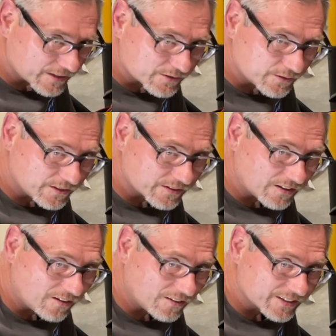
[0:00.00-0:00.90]
the tool in the
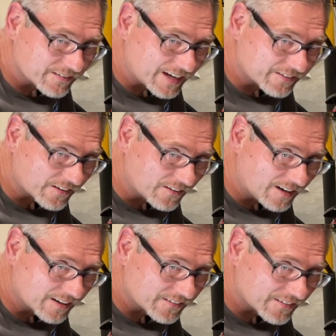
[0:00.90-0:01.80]
hole, you've got the
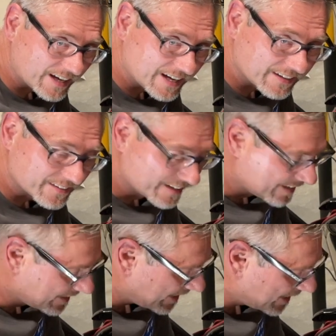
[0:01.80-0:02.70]
wrong size,
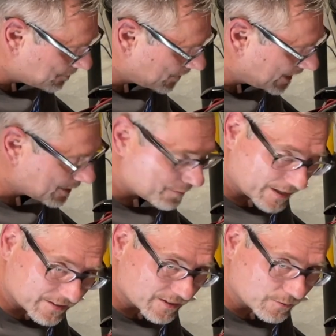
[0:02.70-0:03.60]
and applying
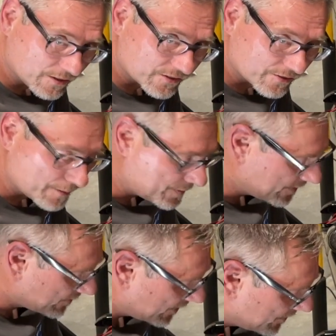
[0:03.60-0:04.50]
pressure will strip
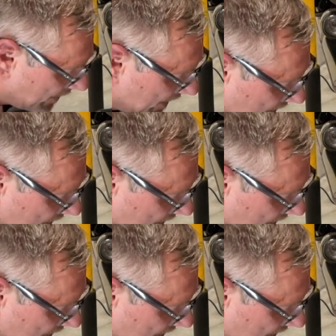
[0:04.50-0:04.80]
it. So we've got a